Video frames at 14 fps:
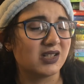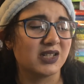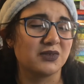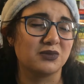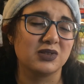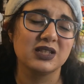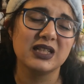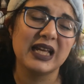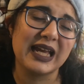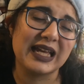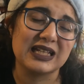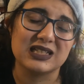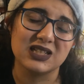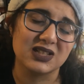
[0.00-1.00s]
I really
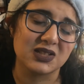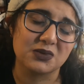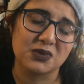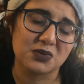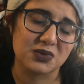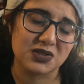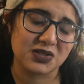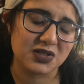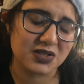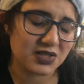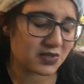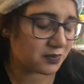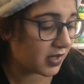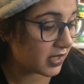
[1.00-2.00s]
hate dealing with
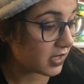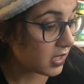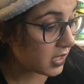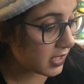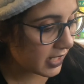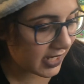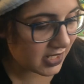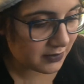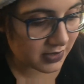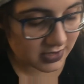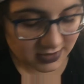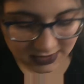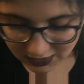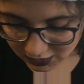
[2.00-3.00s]
returns. But
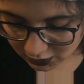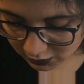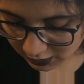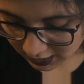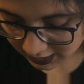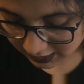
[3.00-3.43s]
anyways, so